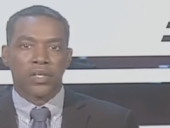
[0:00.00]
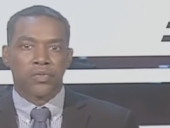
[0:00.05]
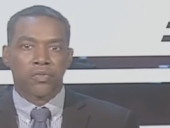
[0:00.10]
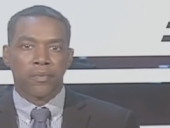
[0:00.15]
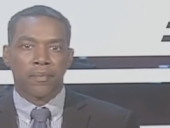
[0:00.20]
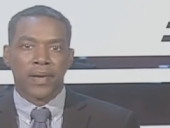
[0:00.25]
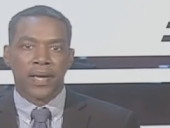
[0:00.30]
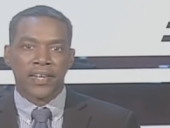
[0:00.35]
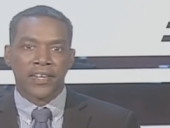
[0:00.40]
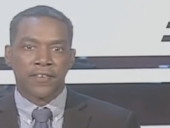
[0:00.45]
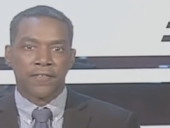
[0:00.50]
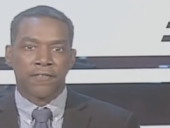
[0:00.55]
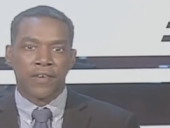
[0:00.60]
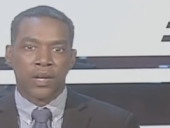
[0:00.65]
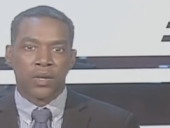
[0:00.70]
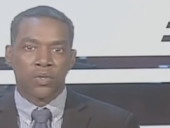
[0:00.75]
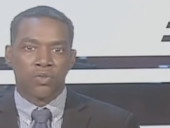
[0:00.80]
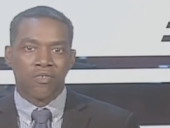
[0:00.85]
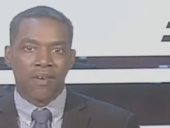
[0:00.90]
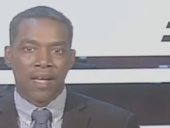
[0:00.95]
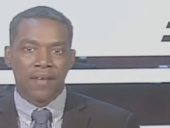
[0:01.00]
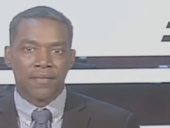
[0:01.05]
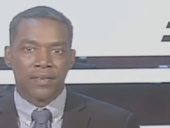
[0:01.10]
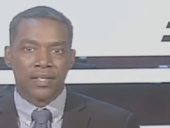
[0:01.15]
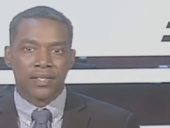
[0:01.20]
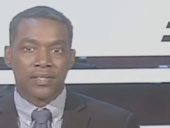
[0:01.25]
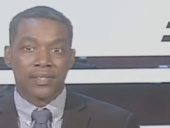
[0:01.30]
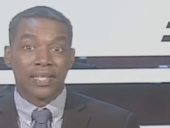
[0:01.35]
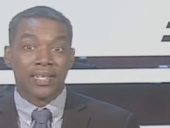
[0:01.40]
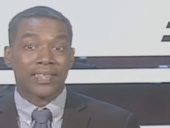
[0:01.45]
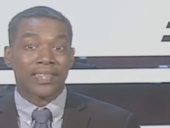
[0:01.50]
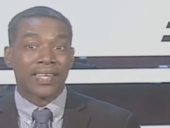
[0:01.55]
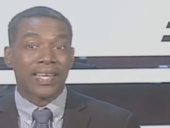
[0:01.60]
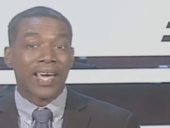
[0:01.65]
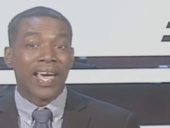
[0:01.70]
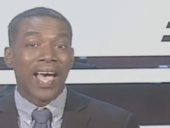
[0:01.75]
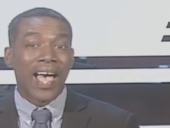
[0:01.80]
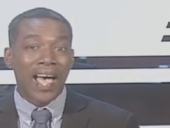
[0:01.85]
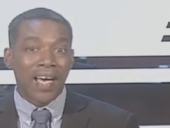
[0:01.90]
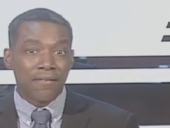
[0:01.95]
reminded fellow travelers that they
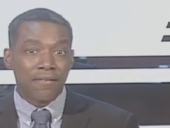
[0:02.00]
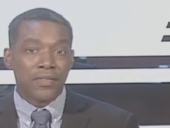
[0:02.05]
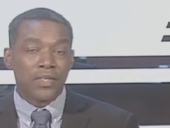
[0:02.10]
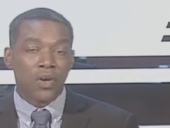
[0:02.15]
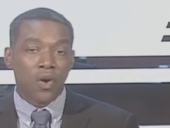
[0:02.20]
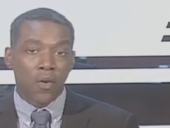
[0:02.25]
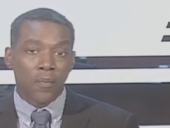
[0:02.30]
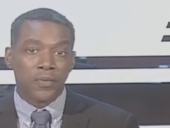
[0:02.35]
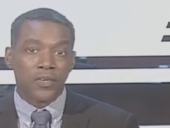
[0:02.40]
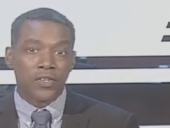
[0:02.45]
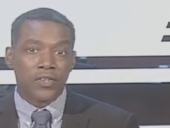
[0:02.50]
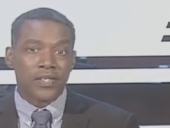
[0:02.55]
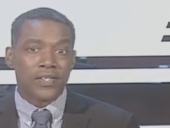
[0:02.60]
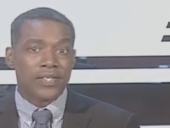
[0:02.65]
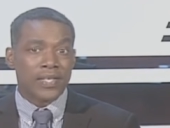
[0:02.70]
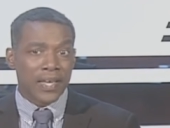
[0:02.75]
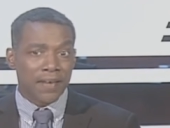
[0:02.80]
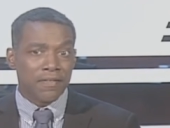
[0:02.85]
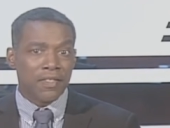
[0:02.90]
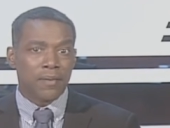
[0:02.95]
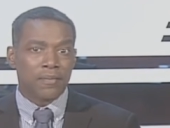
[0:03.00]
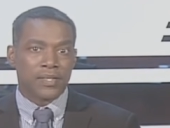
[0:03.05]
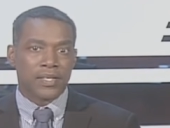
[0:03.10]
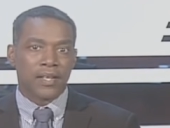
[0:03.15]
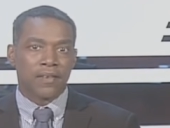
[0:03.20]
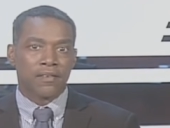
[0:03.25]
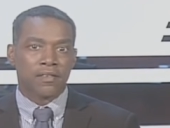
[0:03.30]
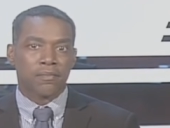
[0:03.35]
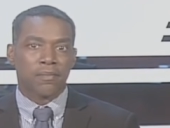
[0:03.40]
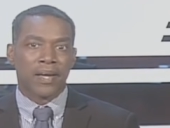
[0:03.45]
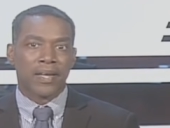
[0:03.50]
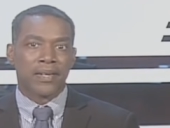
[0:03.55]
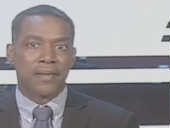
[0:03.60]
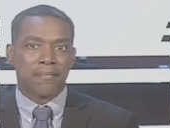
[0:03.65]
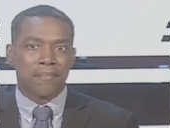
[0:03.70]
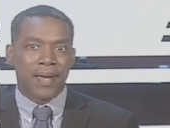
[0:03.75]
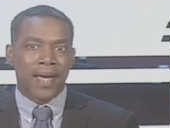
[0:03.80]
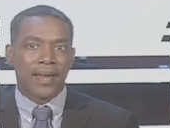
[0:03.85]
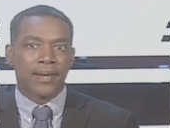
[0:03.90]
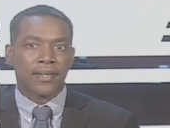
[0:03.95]
have the option to save themselves by
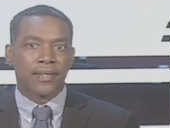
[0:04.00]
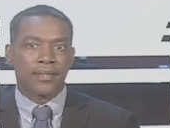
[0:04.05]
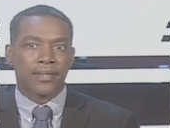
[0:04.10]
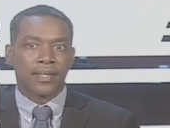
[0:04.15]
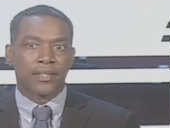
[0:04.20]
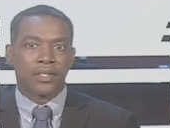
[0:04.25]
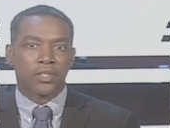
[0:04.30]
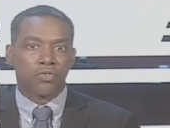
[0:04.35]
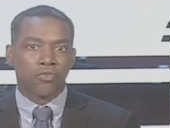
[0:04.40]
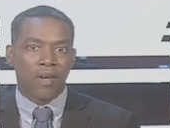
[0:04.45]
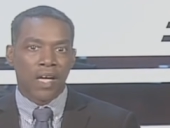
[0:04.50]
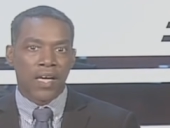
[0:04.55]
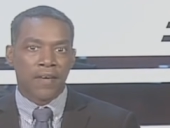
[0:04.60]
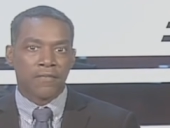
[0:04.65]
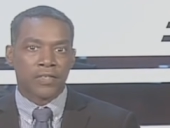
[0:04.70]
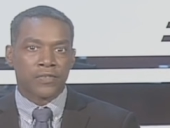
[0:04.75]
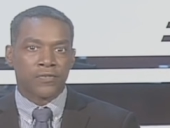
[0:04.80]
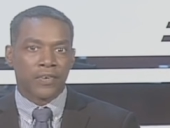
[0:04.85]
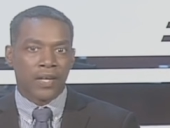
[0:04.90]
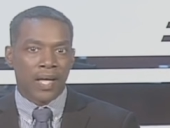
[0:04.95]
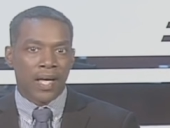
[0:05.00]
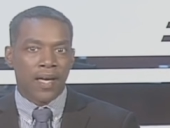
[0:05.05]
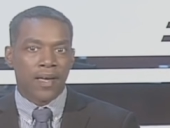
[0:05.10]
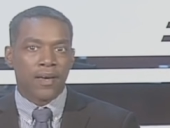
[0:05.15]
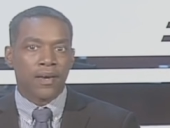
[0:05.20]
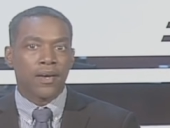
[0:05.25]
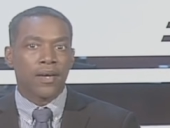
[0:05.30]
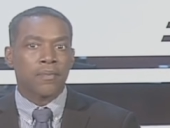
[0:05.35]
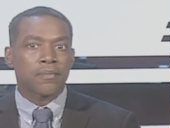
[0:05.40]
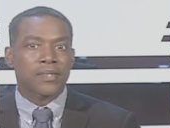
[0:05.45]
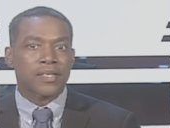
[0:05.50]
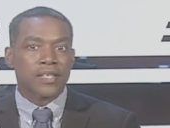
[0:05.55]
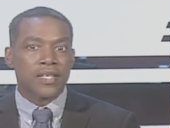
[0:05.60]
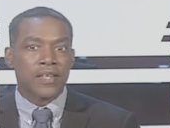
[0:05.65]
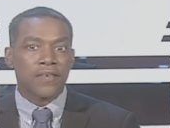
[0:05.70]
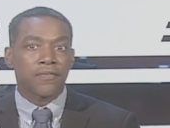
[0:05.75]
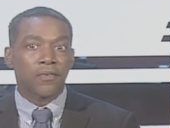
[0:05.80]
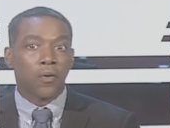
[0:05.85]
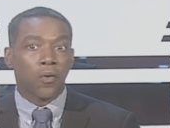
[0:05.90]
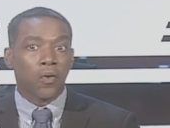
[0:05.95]
demanding that the drivers for hire
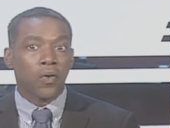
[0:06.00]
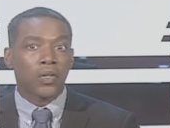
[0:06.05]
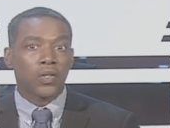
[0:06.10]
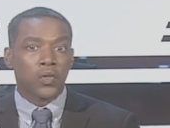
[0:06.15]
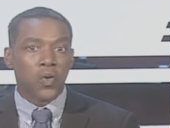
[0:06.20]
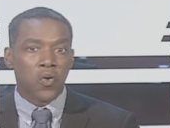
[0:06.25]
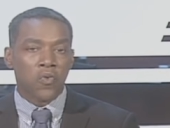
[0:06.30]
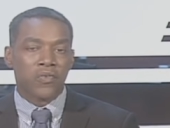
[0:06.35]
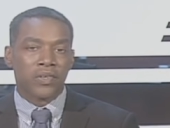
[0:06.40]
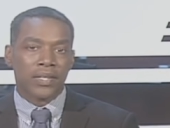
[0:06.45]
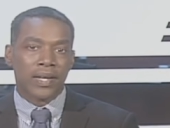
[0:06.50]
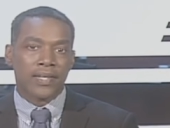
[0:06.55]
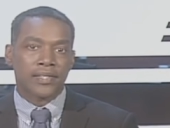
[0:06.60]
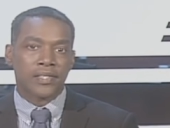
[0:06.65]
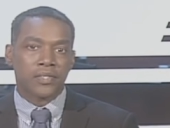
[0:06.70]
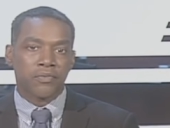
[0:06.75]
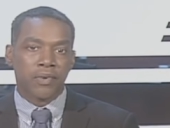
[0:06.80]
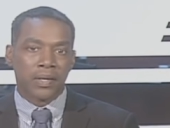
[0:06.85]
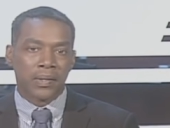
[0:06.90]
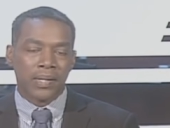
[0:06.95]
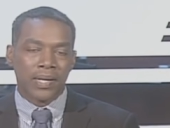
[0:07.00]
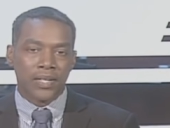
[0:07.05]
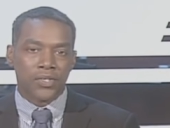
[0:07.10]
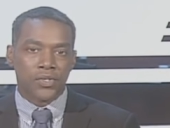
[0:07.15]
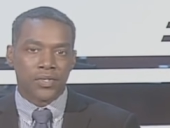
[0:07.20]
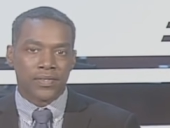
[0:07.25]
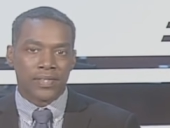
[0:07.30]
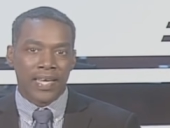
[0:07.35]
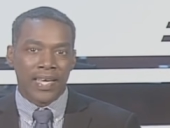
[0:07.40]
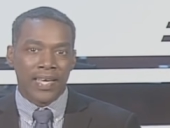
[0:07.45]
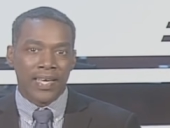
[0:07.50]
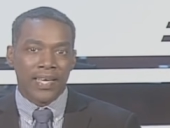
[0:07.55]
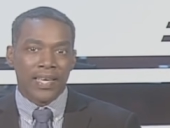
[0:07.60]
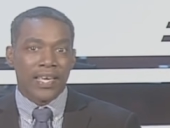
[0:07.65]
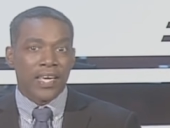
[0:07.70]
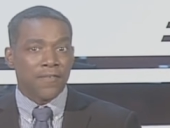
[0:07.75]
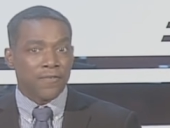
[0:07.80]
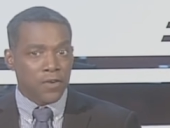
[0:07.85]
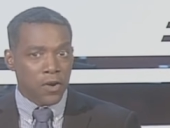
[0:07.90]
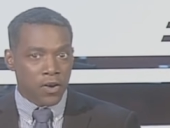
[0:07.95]
observe all COVID 19 regulations.
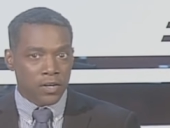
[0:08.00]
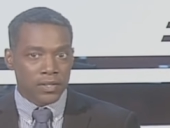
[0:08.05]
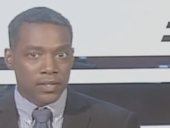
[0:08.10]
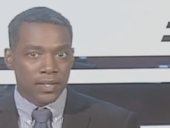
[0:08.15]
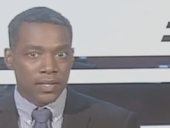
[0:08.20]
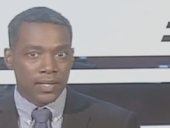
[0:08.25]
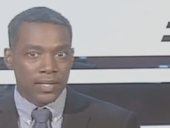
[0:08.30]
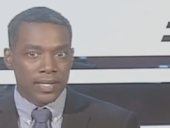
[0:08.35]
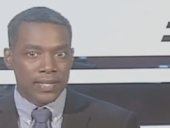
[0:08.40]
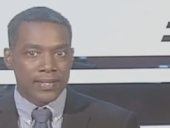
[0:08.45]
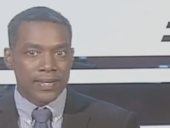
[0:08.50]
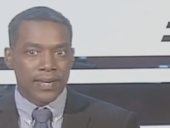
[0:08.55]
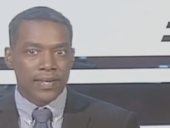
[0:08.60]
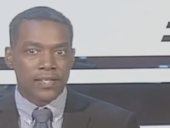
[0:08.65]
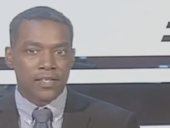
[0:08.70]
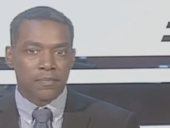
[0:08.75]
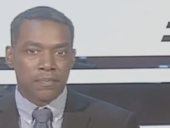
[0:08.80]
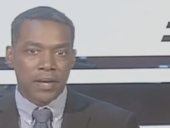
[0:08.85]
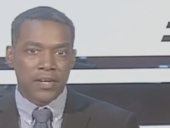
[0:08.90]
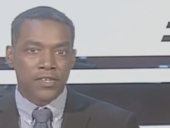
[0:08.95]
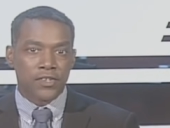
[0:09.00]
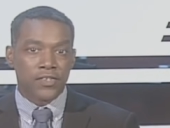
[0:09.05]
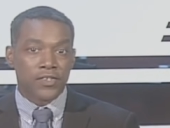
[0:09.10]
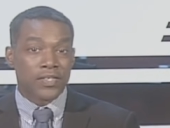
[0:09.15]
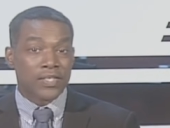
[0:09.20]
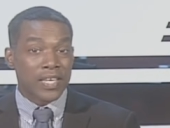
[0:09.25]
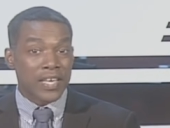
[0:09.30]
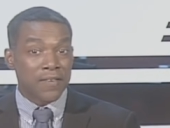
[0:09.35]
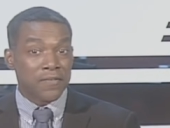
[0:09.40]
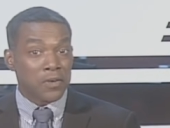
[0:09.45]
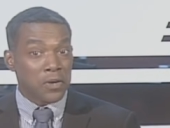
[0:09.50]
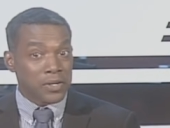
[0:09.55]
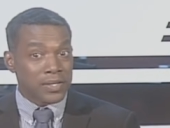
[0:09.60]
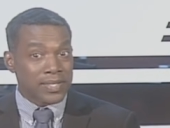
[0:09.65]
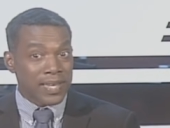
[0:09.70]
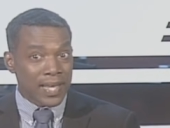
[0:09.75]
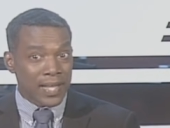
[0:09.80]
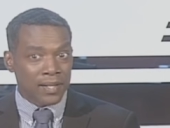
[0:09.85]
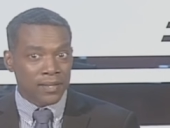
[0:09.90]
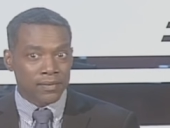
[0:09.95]
If not, he said it's better to save
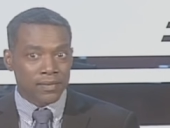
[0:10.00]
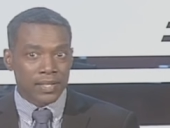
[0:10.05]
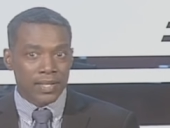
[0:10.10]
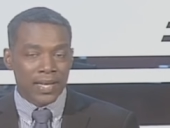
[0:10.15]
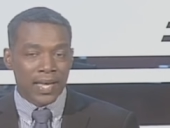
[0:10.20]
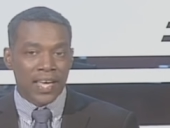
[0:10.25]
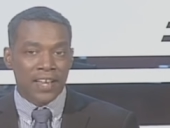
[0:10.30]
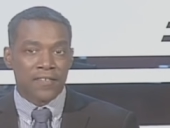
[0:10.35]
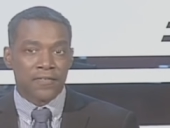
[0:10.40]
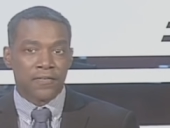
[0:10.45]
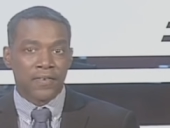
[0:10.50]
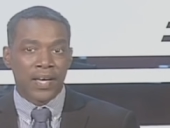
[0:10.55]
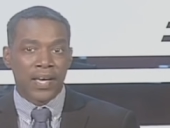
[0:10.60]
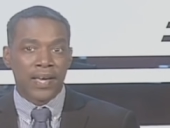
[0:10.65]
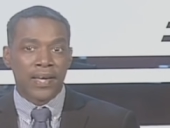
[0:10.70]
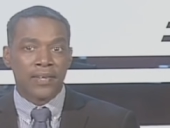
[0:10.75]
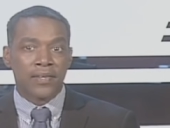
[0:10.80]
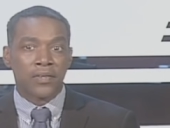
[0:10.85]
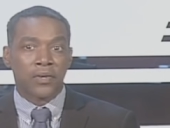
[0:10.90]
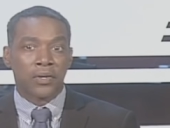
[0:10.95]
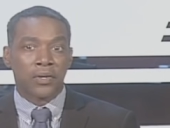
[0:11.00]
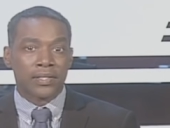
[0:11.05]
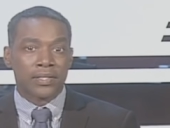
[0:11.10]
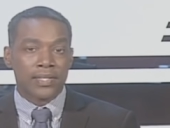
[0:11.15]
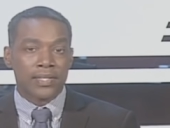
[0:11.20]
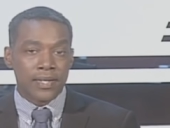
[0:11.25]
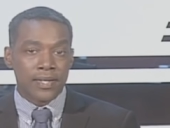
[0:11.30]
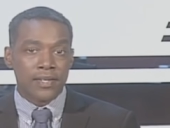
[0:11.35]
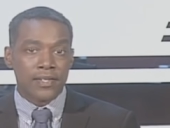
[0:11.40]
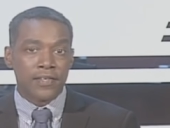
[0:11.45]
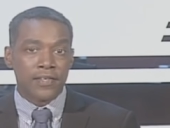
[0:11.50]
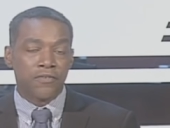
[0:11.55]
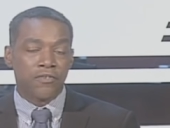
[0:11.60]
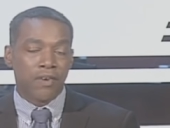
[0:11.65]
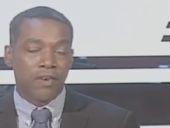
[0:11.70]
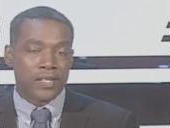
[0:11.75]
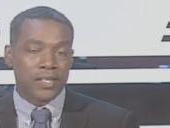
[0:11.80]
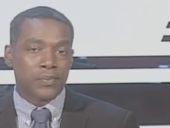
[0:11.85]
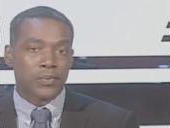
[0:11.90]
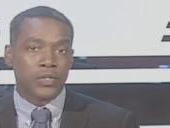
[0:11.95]
yourselves and find alternative
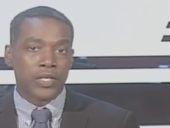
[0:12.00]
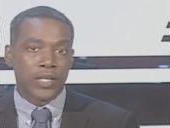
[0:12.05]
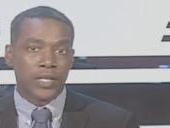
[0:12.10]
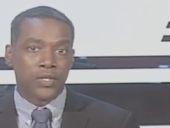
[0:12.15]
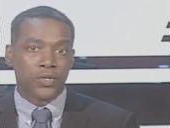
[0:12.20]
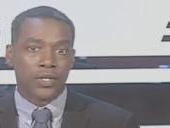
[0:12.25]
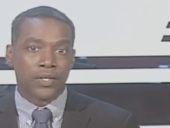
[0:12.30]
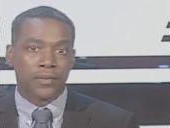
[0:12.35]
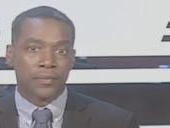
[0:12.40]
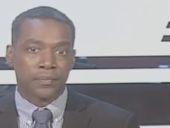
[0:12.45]
transportation.